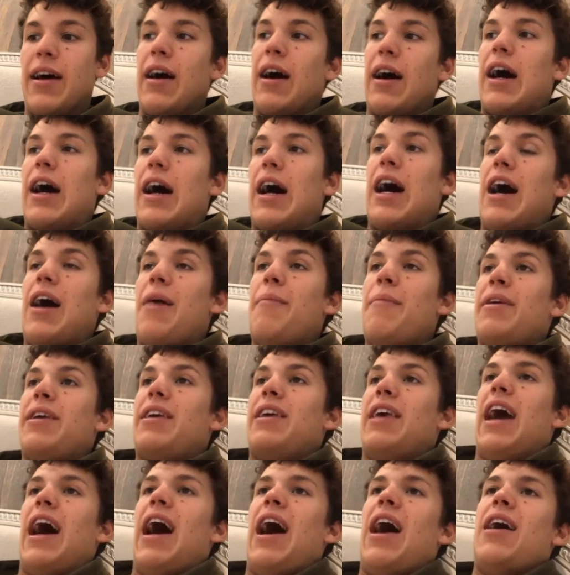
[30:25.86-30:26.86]
Um,
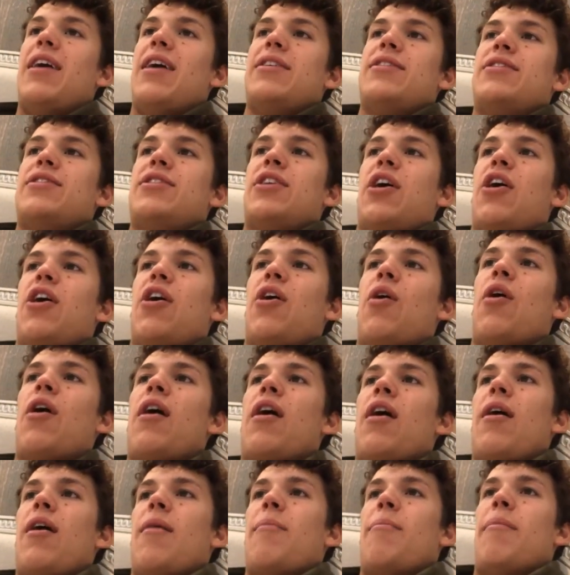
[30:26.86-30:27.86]
yeah, so
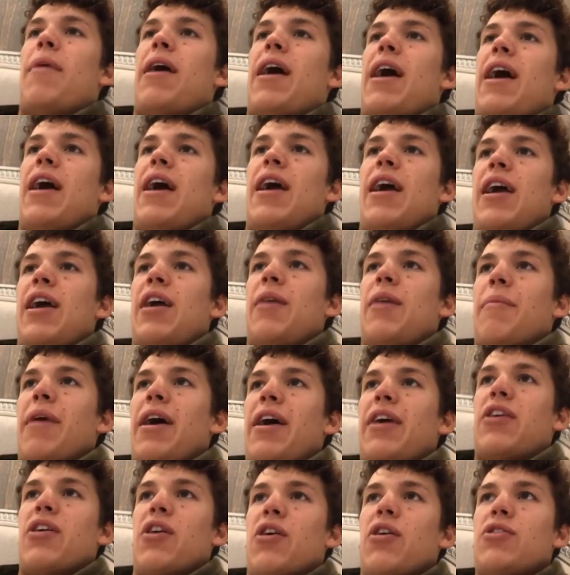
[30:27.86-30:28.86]
my
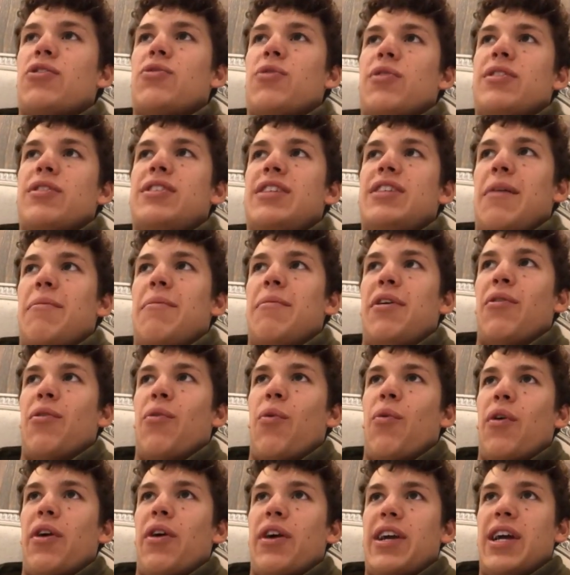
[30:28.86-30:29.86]
my coach would send me the
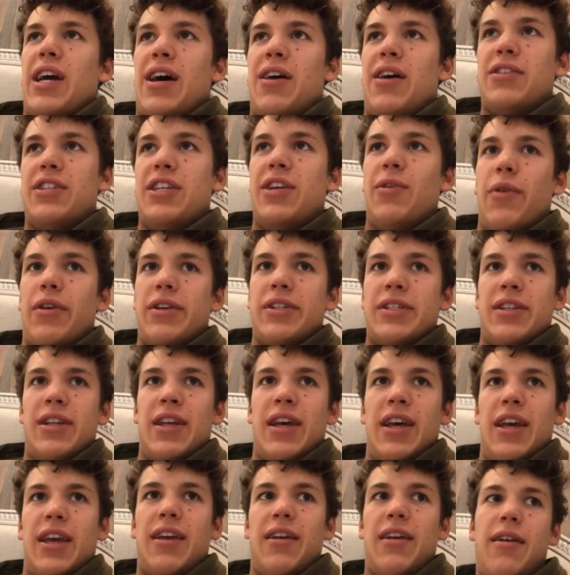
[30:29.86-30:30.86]
workouts. He wasn't
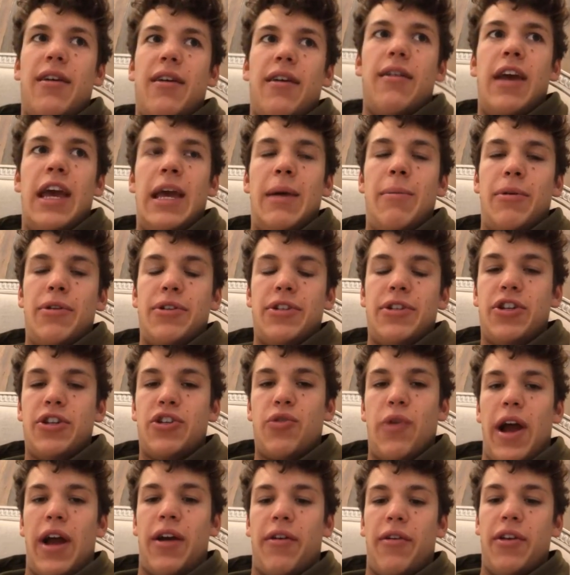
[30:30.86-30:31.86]
like able to
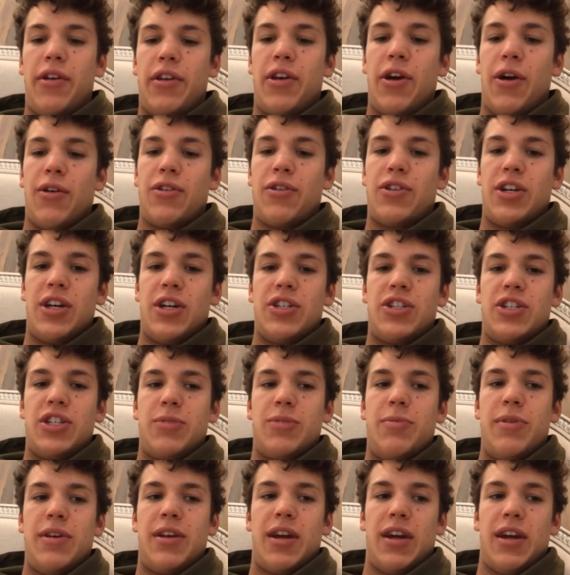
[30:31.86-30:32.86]
directly coach us
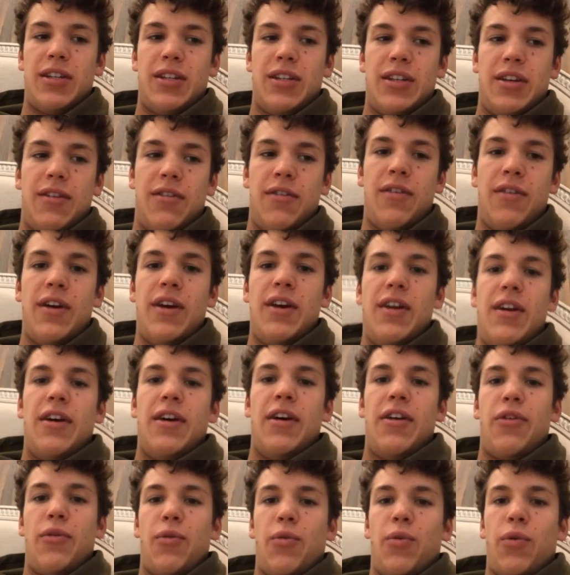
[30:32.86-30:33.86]
just because of,
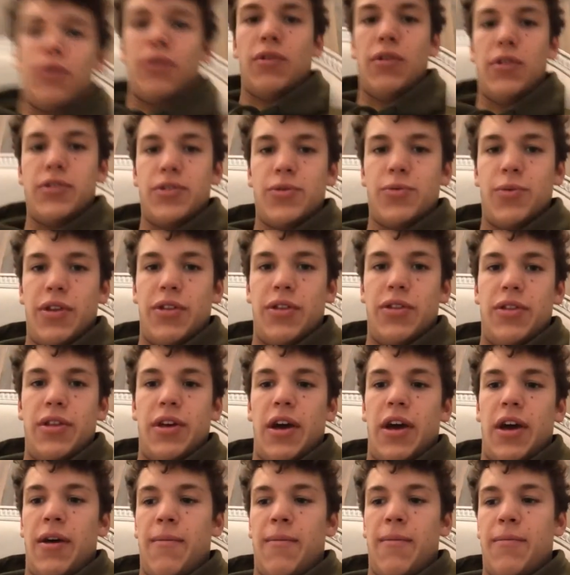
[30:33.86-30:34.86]
of the rules with
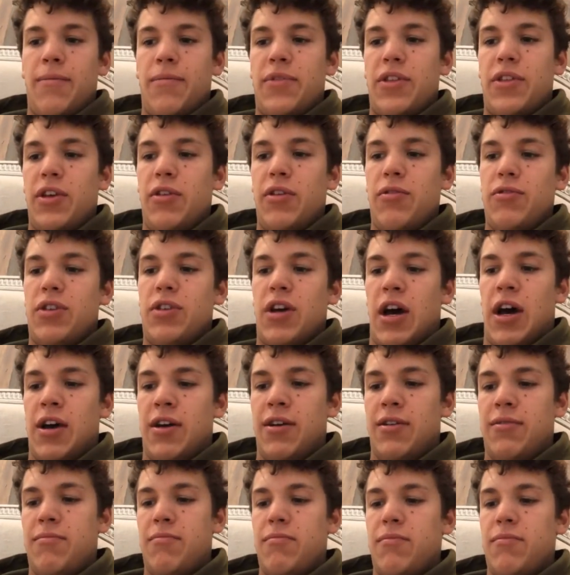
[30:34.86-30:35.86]
um, the
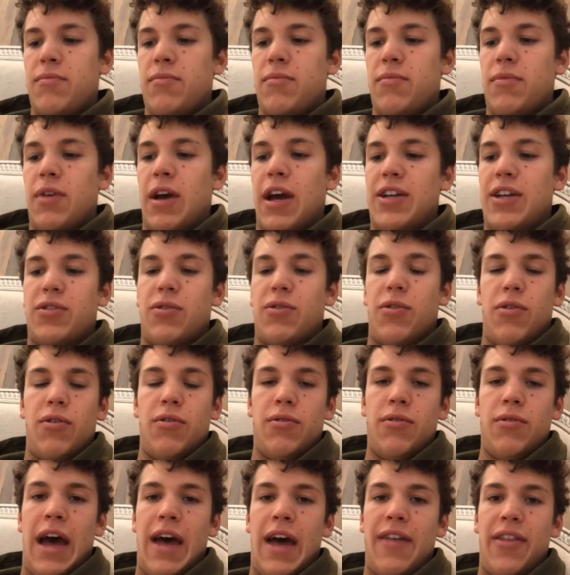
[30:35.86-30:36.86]
Utah High
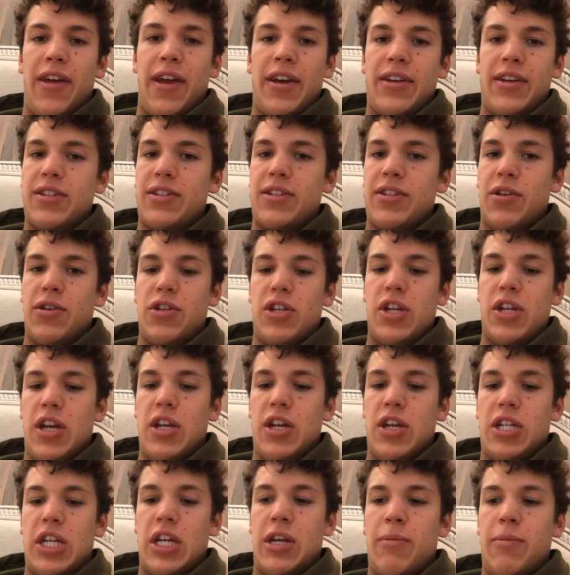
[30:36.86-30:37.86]
School Athletics
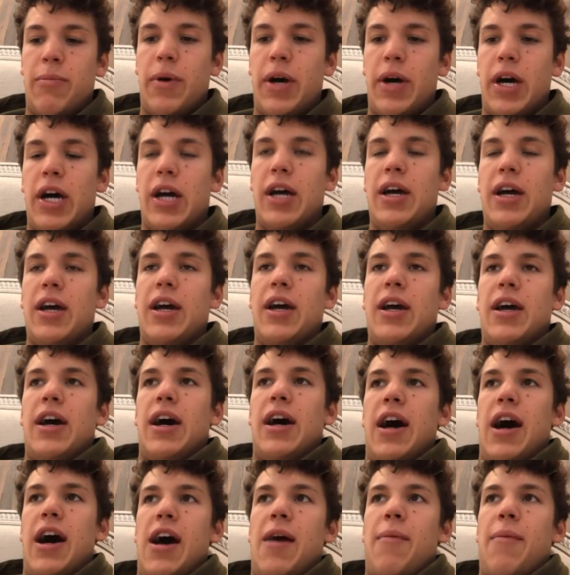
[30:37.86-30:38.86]
Association, but
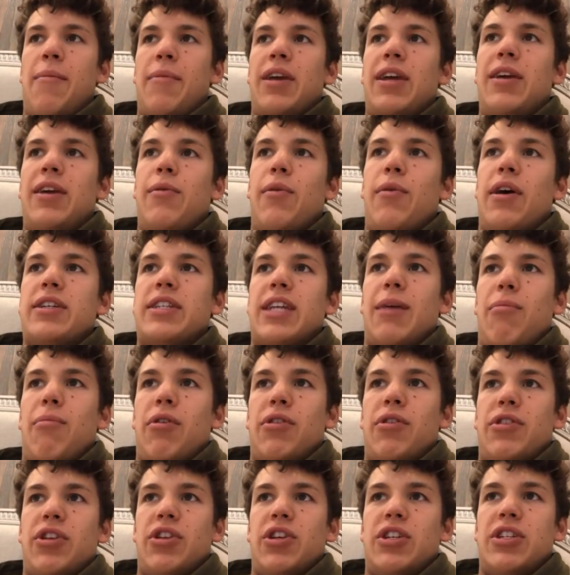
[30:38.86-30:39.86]
Um, he was
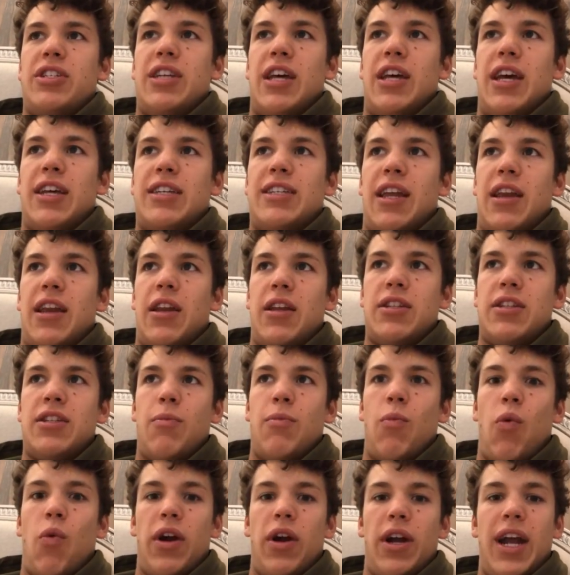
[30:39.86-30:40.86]
able to just like send us
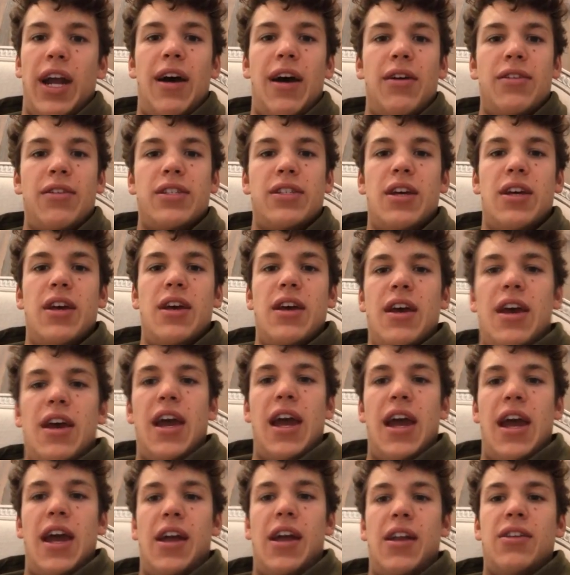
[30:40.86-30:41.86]
some workouts,
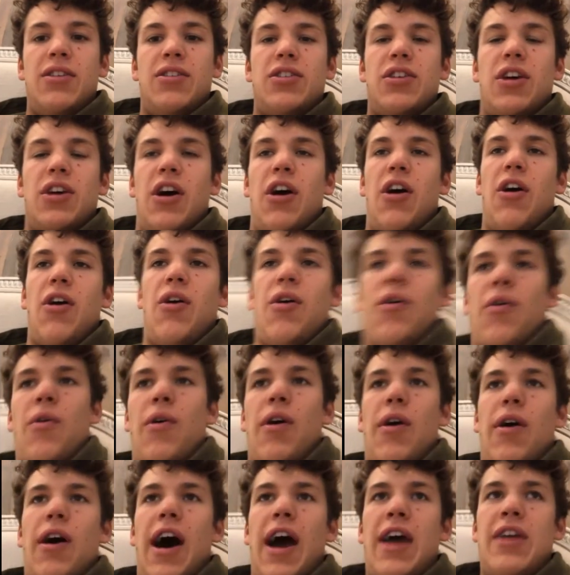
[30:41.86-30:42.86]
and so
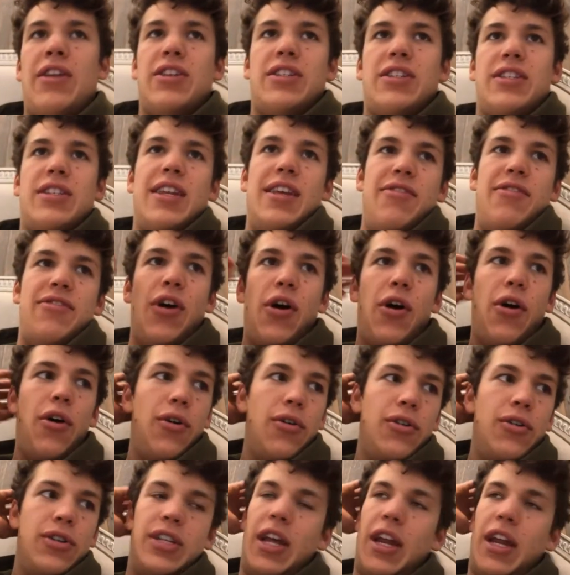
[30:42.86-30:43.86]
I just did
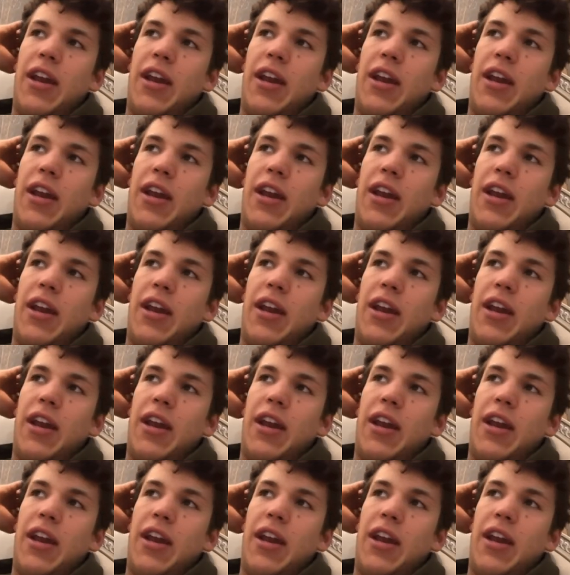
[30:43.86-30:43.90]
those.